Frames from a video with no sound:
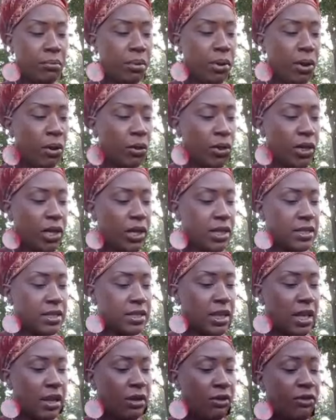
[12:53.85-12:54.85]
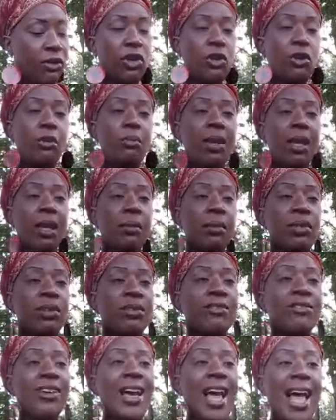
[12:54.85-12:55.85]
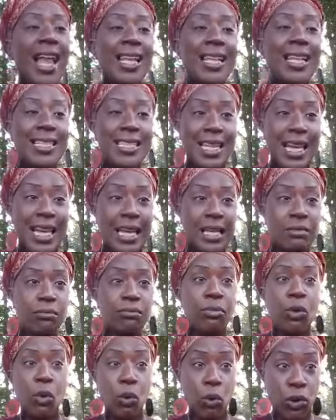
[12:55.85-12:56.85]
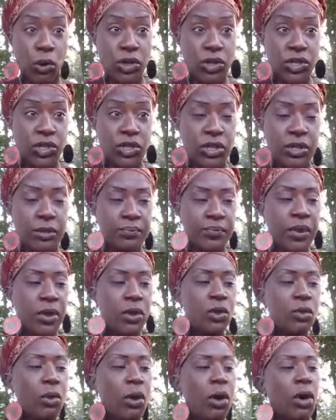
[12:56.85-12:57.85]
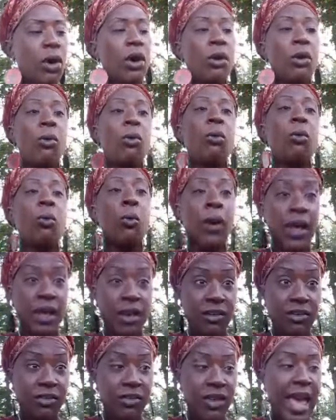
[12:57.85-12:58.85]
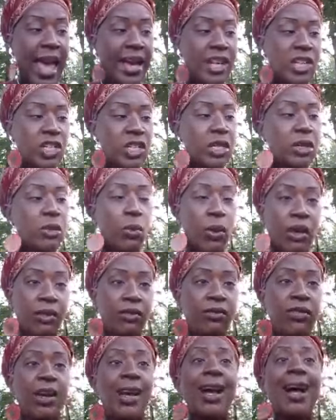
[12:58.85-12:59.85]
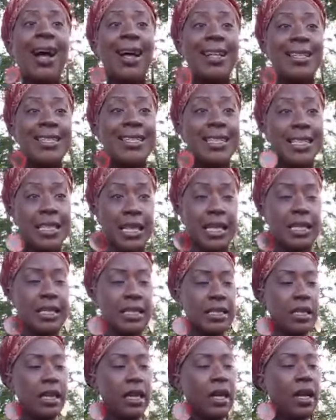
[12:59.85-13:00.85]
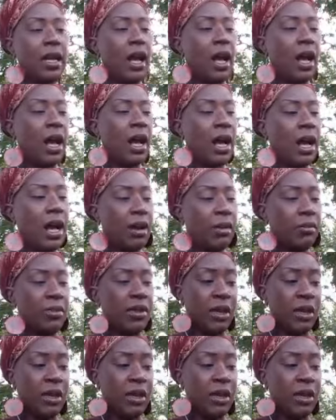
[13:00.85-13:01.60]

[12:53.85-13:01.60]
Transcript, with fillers: bonus for you to be able to validate Moors who are with actually with the consulate um,